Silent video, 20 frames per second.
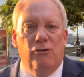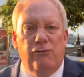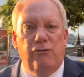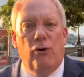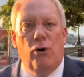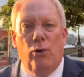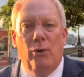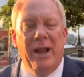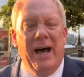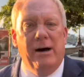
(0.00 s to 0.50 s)

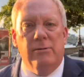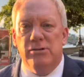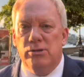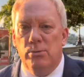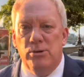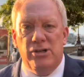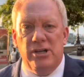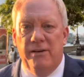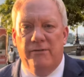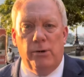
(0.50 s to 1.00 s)
fallouts,
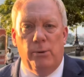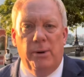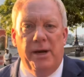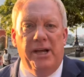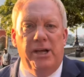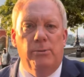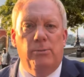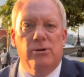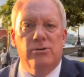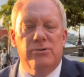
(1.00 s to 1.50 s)
whichever way
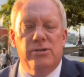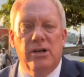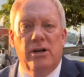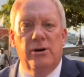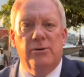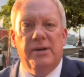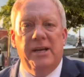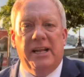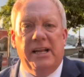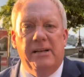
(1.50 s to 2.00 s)
you want to
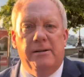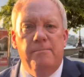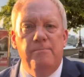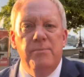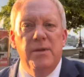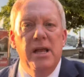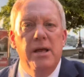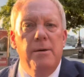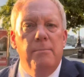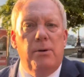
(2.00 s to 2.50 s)
look at it.
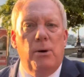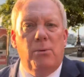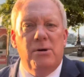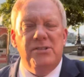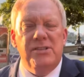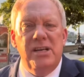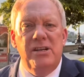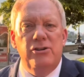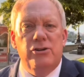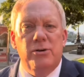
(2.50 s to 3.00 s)
But
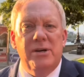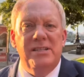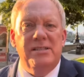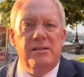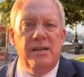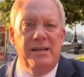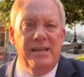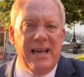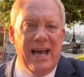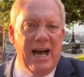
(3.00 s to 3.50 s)
what's
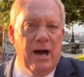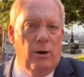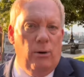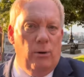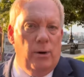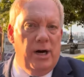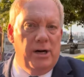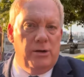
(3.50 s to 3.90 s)
interesting now,